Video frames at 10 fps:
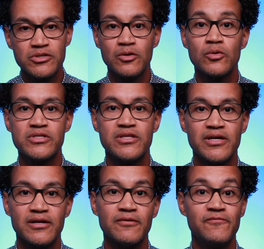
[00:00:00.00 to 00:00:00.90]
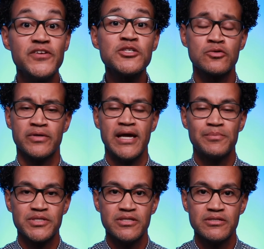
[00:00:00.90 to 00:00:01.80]
Of course, the physical
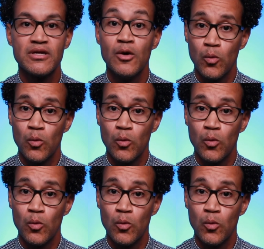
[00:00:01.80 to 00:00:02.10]
campuses